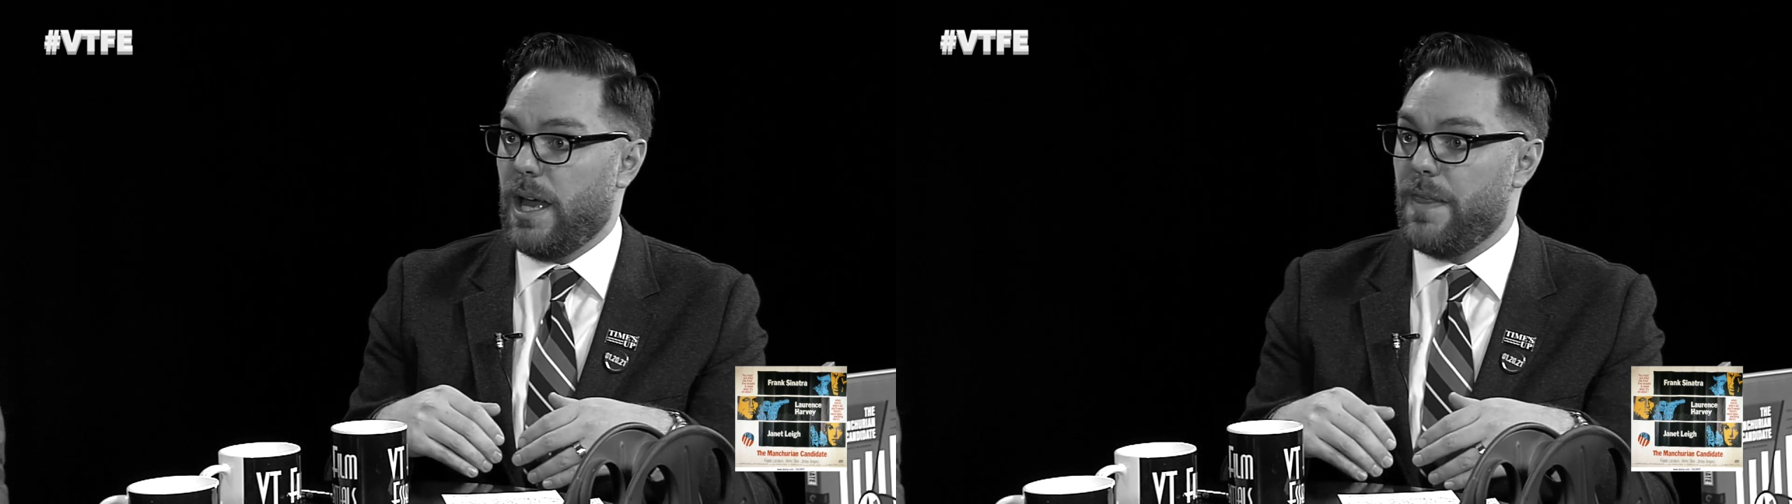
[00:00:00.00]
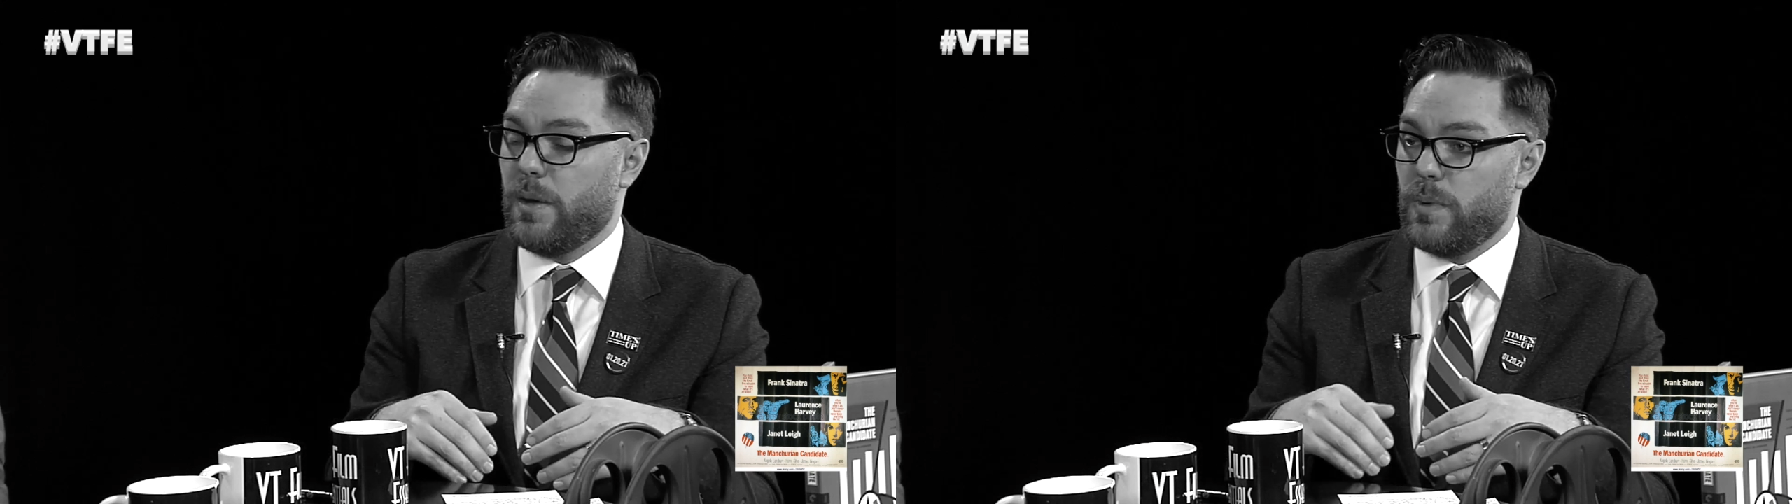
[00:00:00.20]

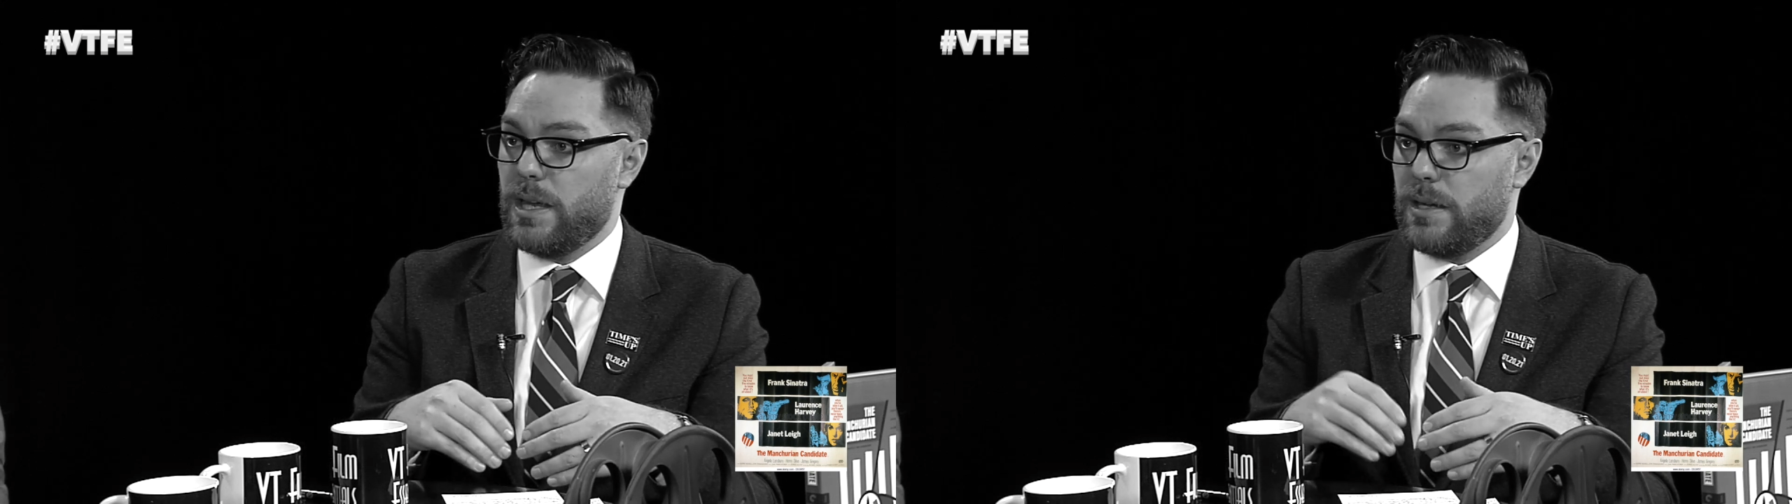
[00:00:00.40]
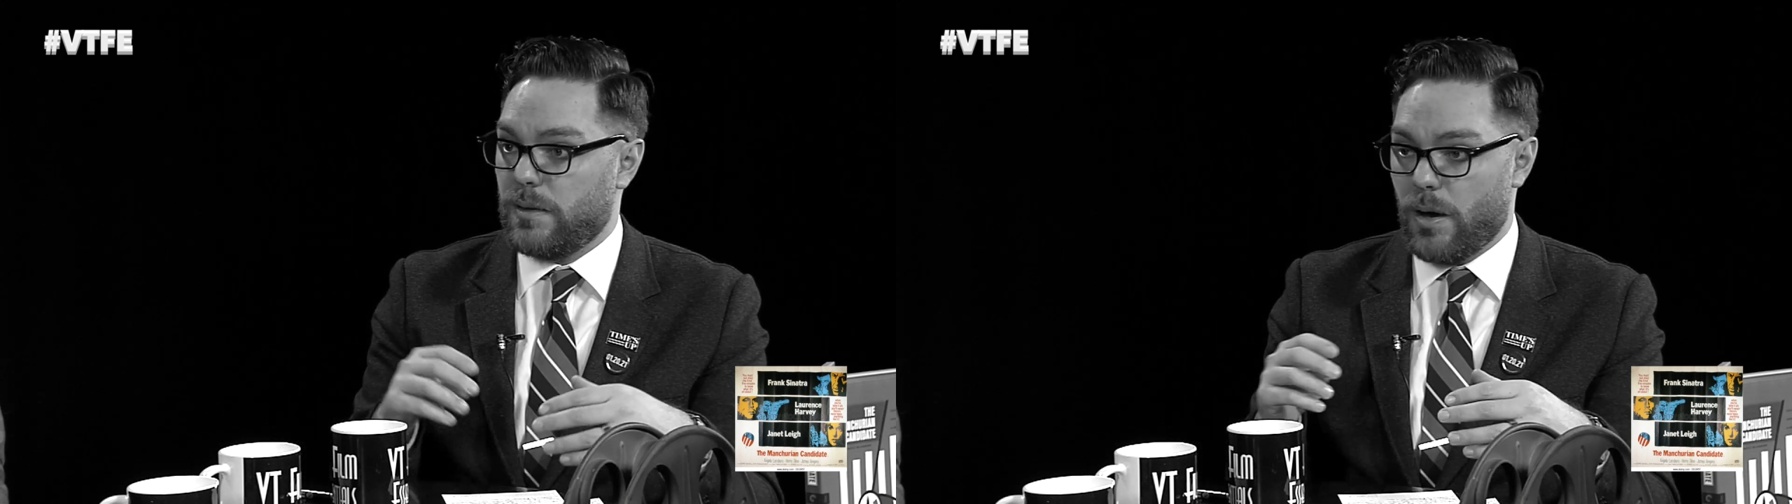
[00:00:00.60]
And then
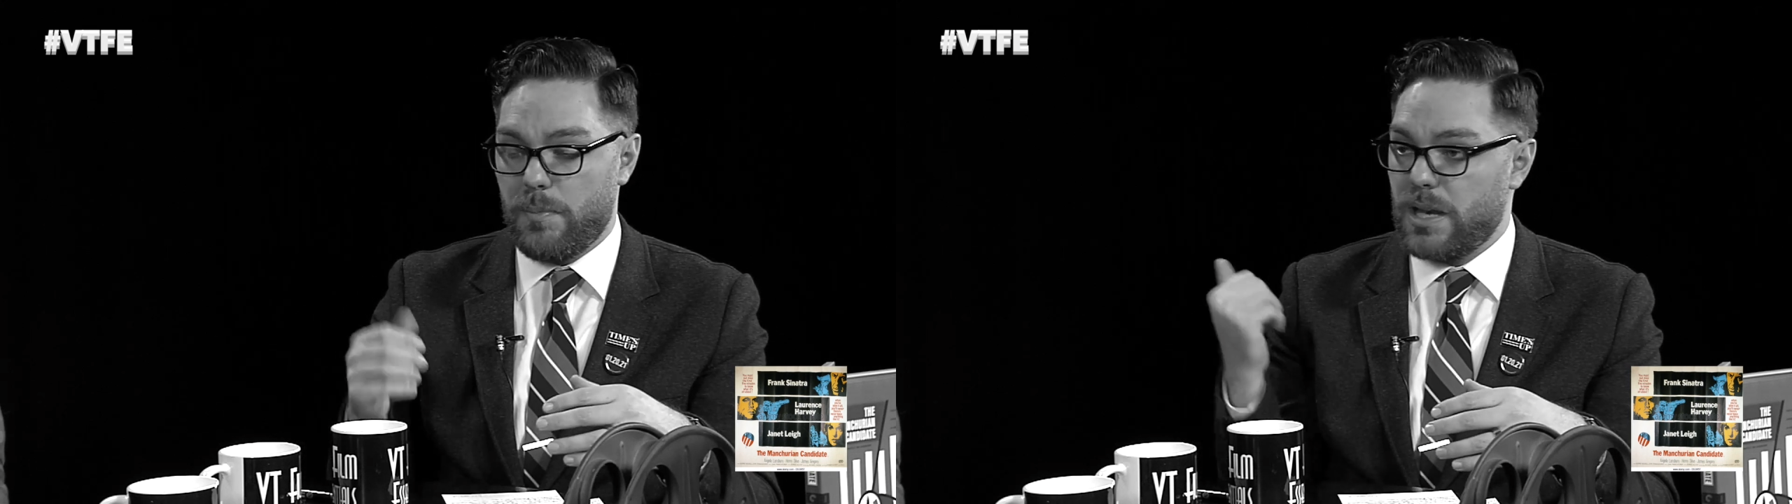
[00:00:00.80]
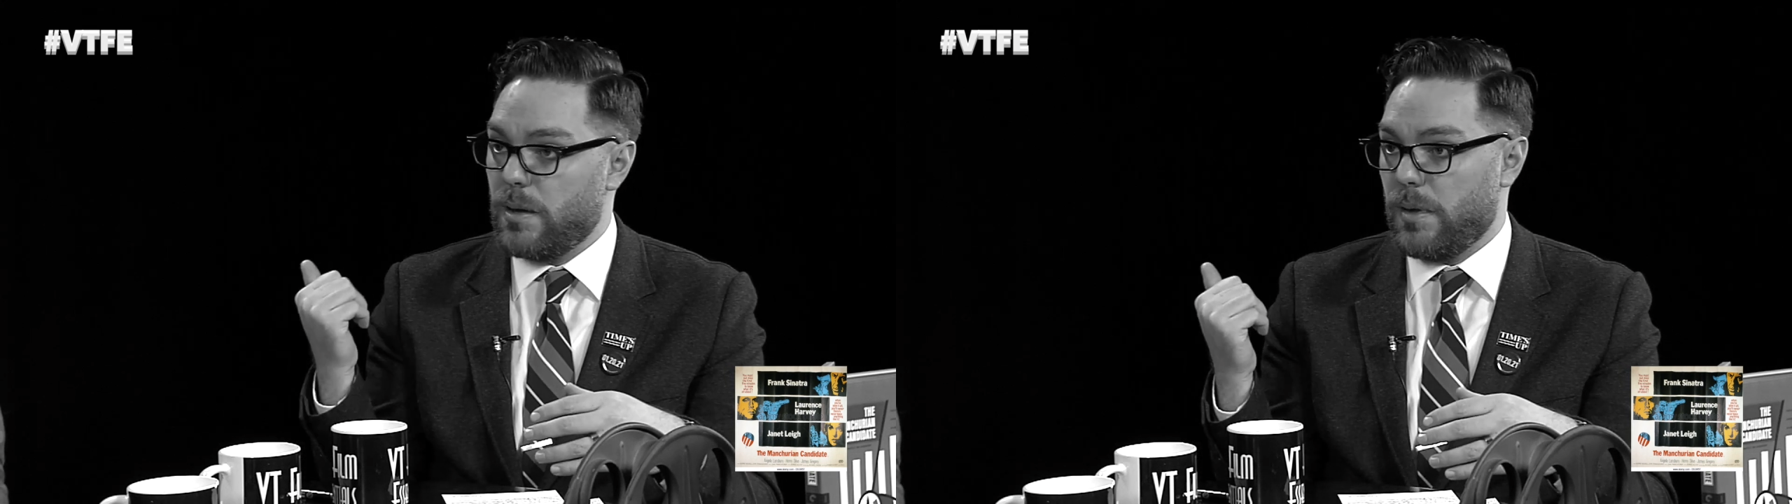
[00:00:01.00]
we are
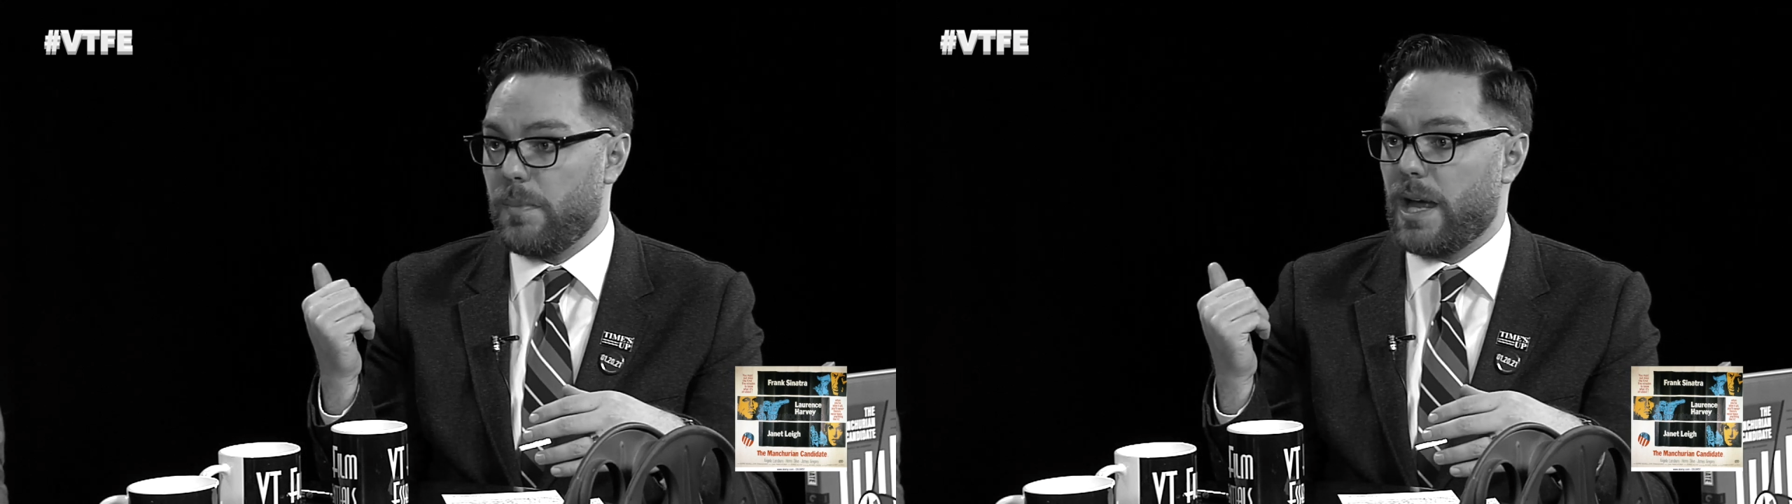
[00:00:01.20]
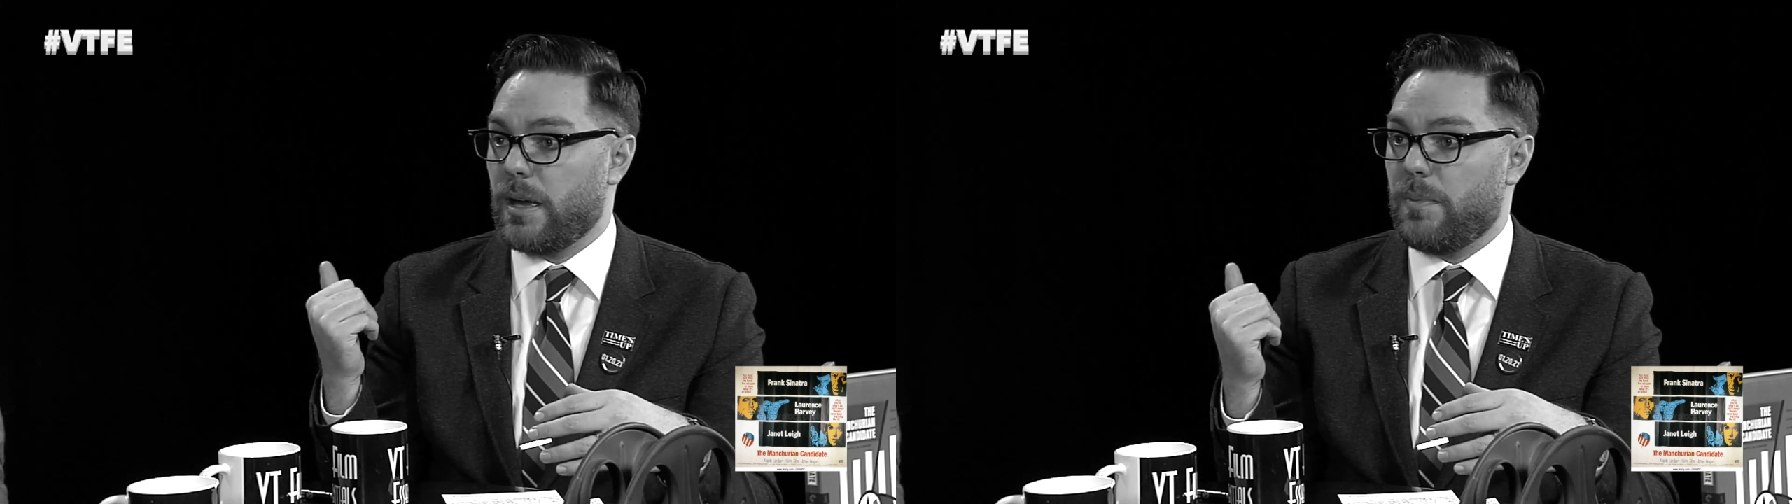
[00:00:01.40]
immediately back